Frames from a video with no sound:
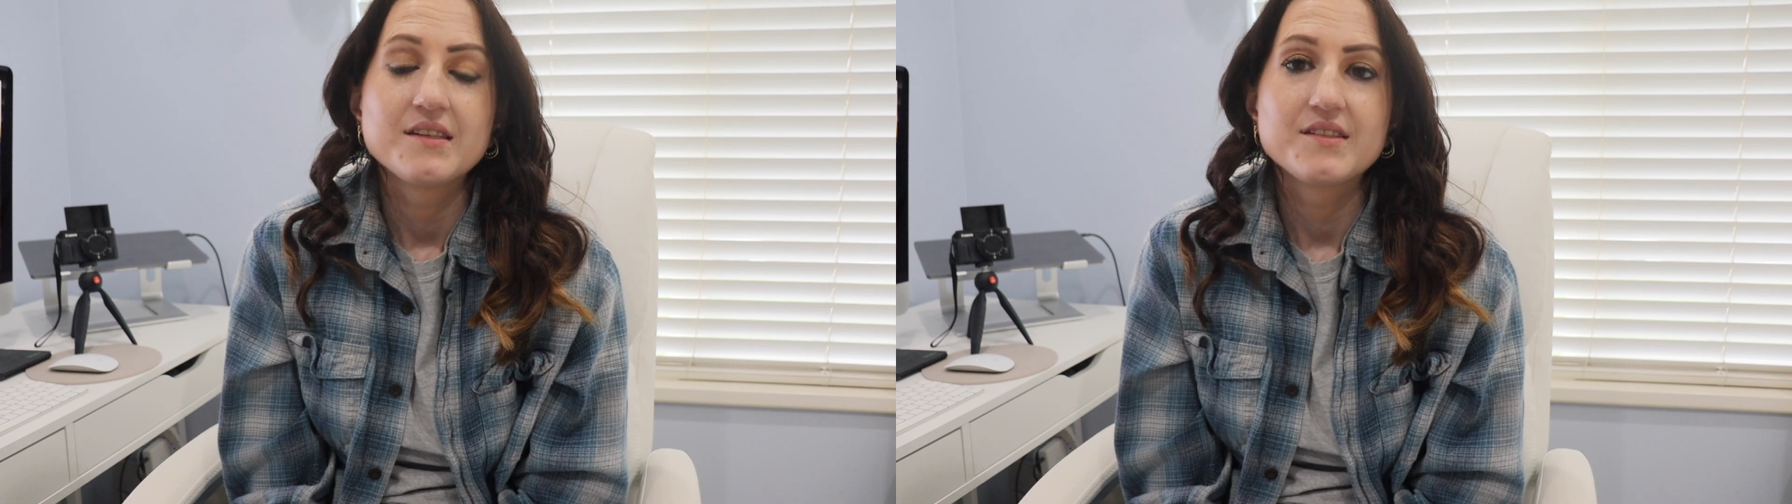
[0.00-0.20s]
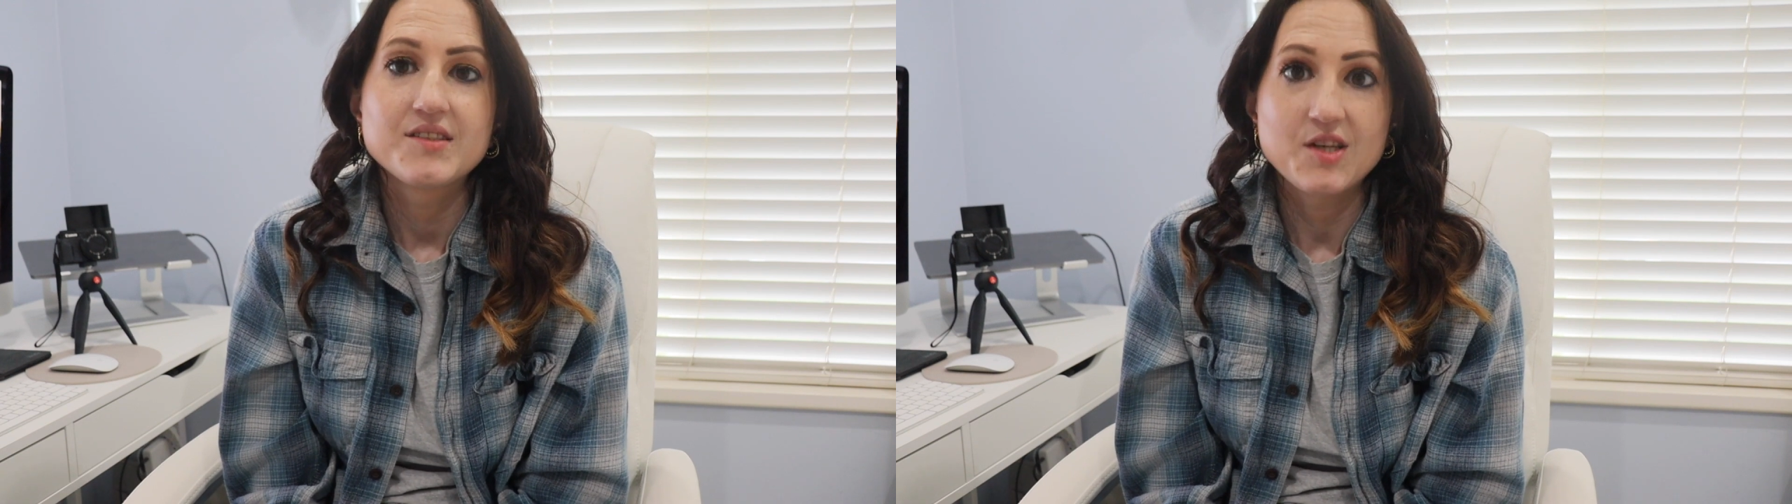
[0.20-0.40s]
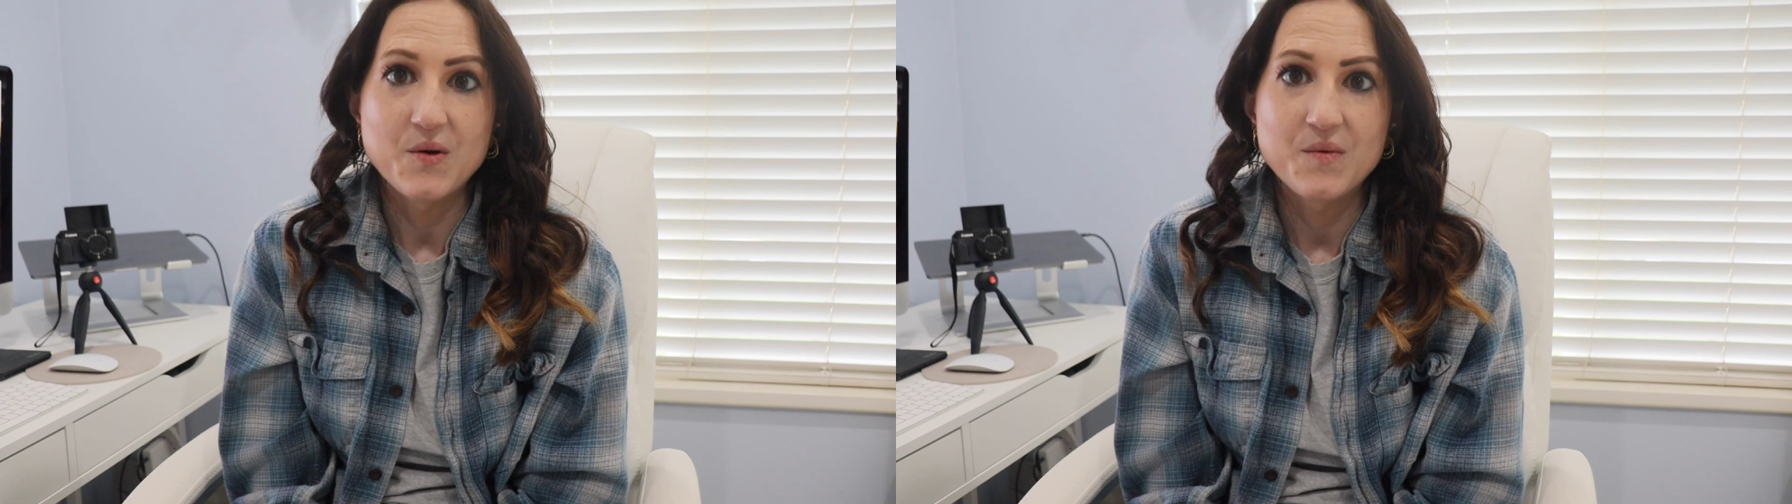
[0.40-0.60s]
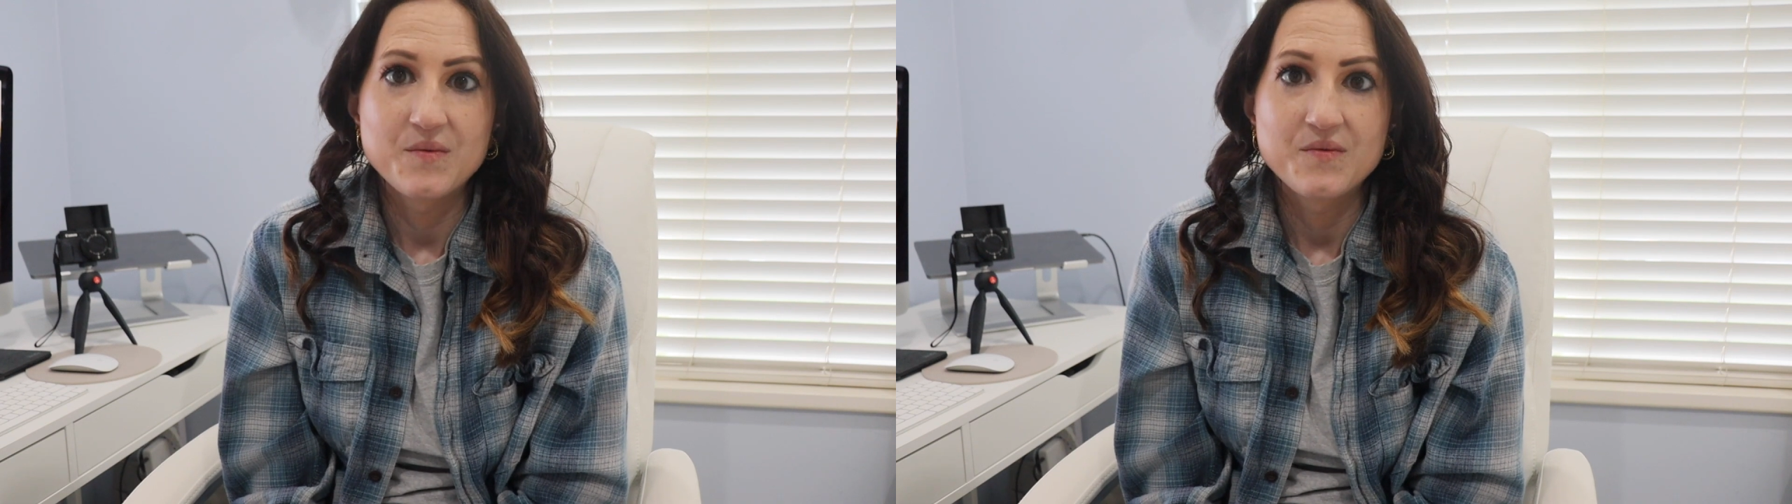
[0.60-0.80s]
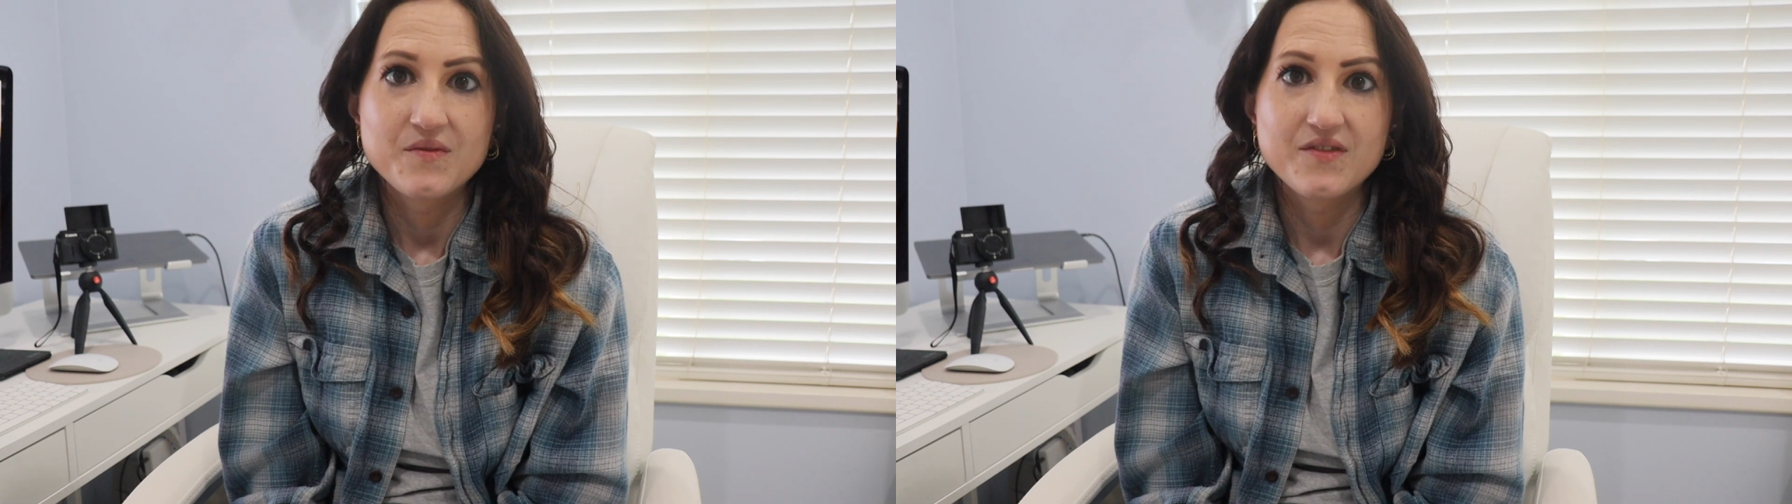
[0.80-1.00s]
So
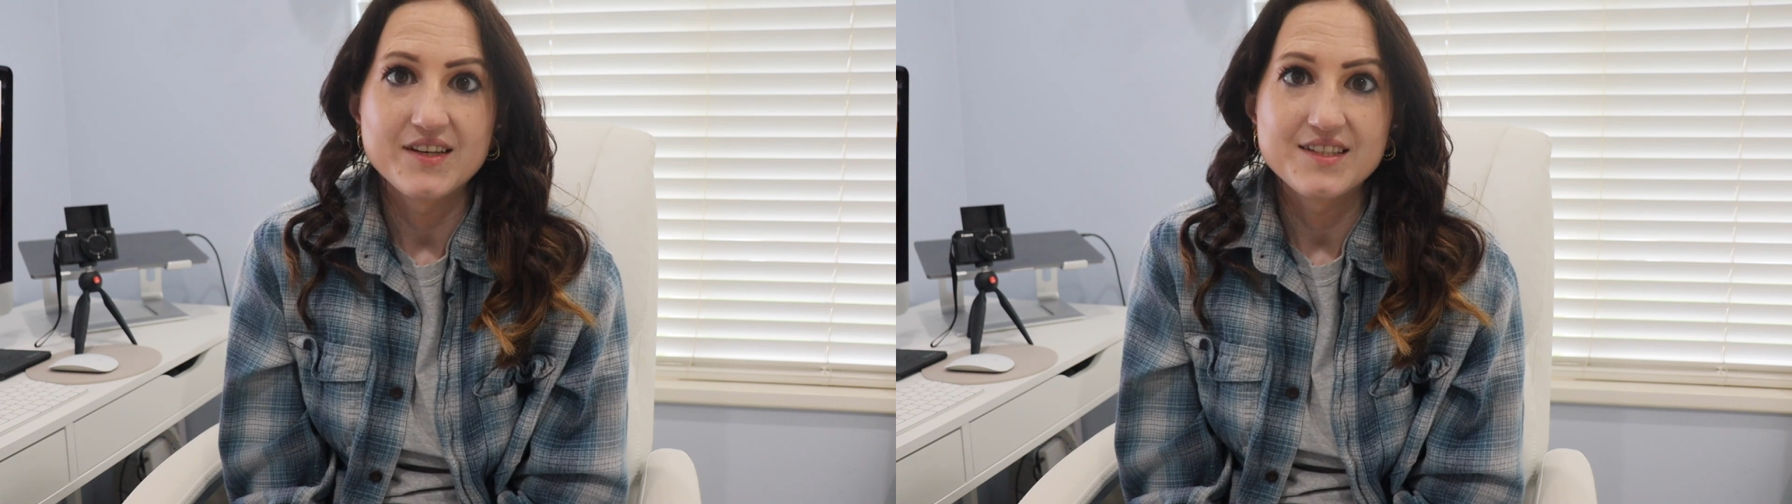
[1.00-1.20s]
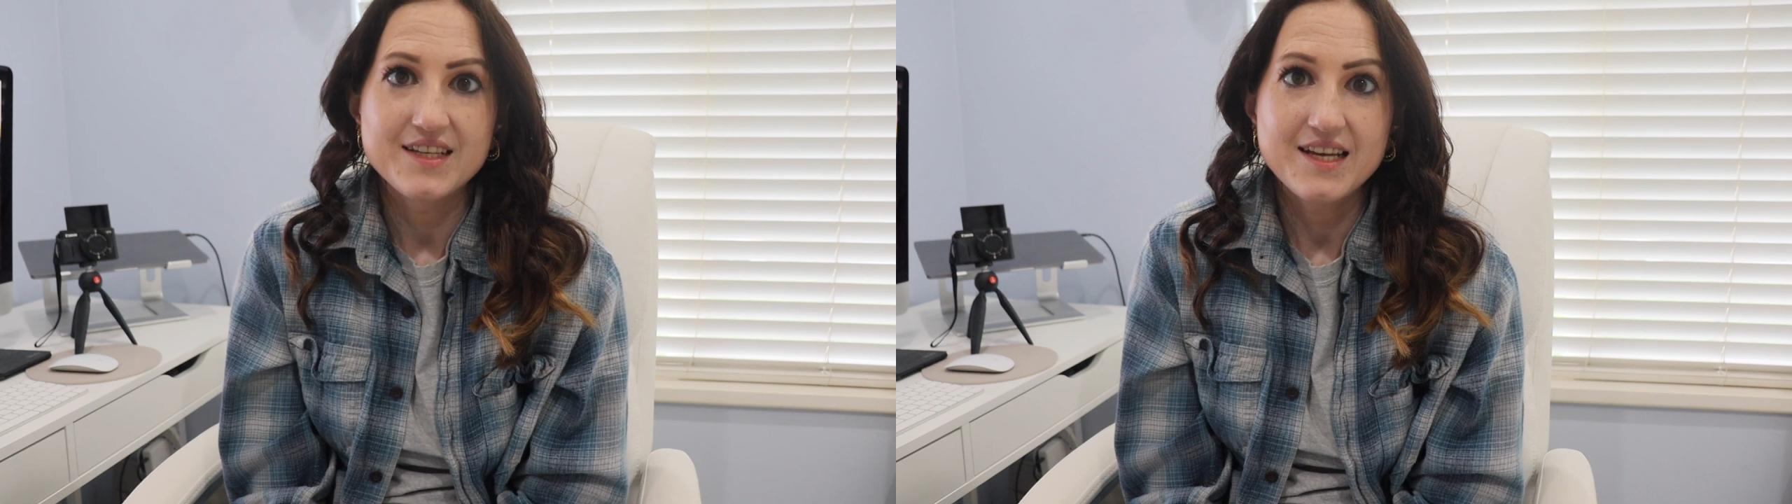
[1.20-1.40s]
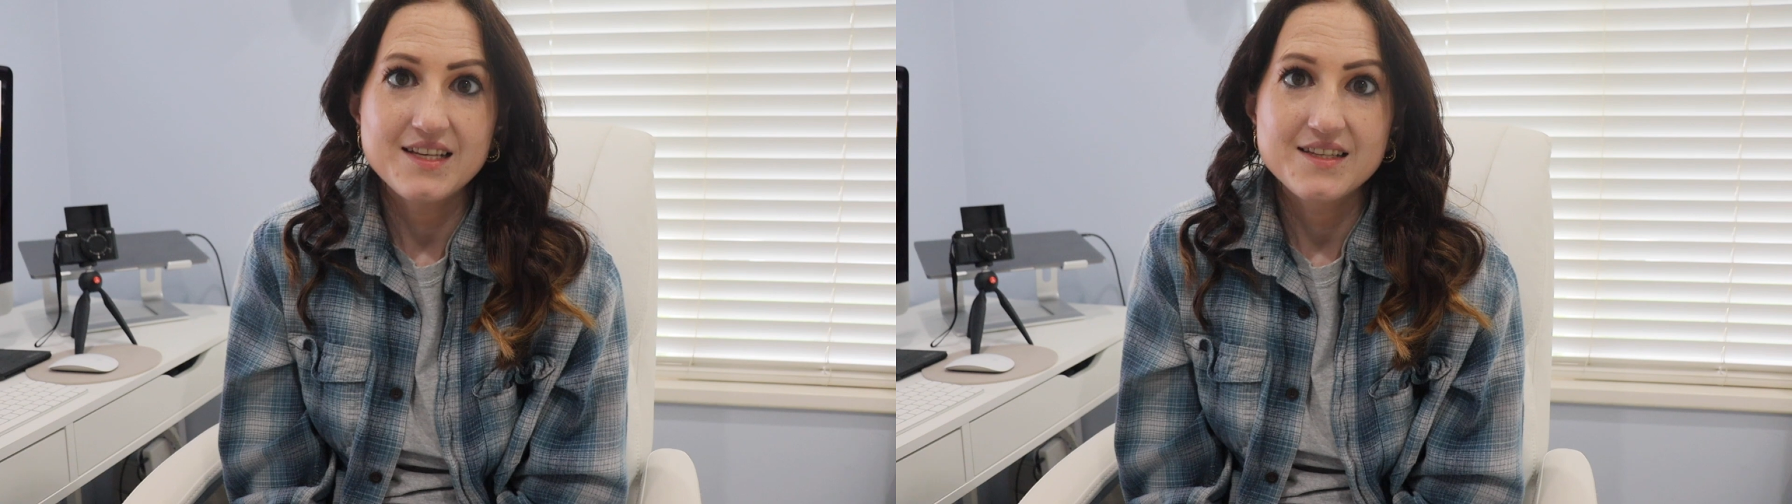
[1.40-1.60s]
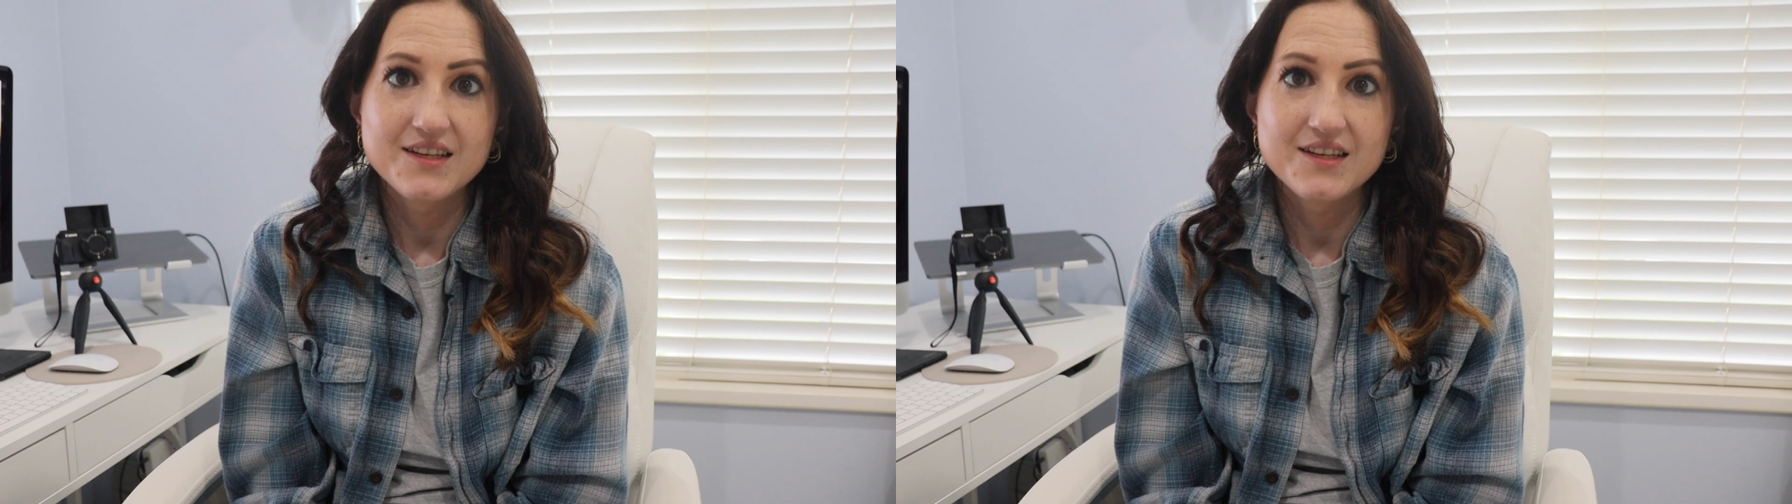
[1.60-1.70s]
that is it.